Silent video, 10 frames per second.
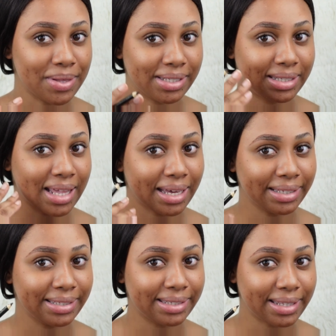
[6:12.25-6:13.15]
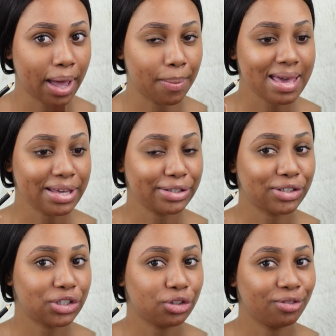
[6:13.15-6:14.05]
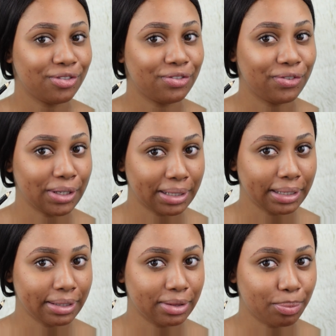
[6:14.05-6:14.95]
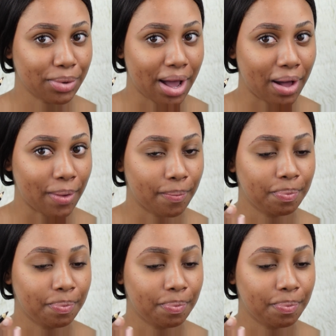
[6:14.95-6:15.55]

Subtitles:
The second step is to fill in the brow.